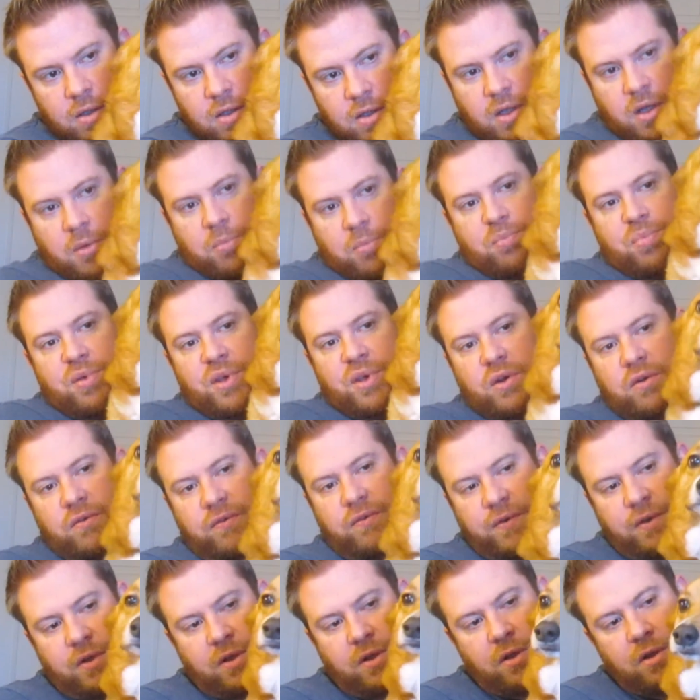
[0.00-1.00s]
a
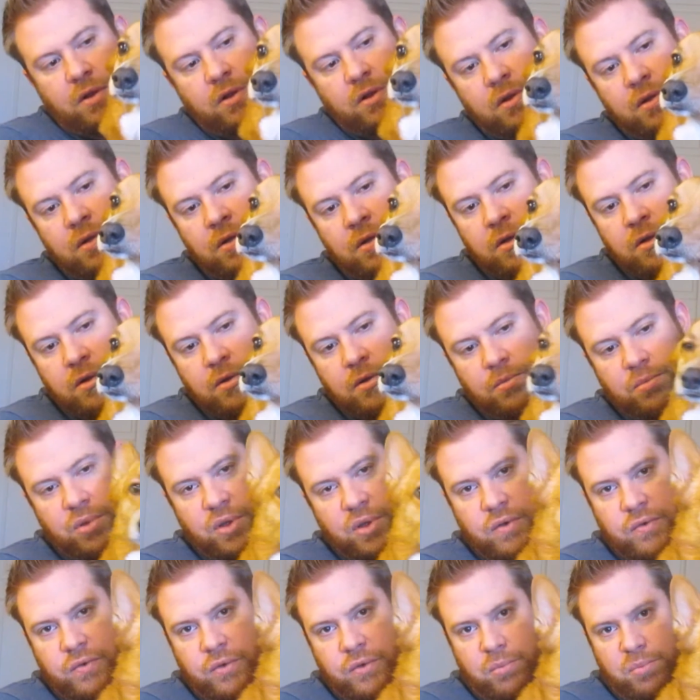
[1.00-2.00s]
beautiful,
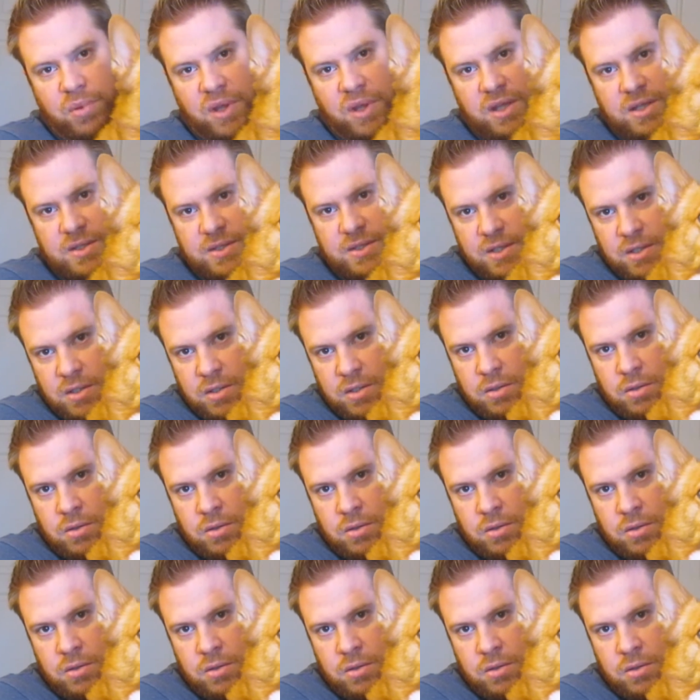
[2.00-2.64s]
beautiful beast.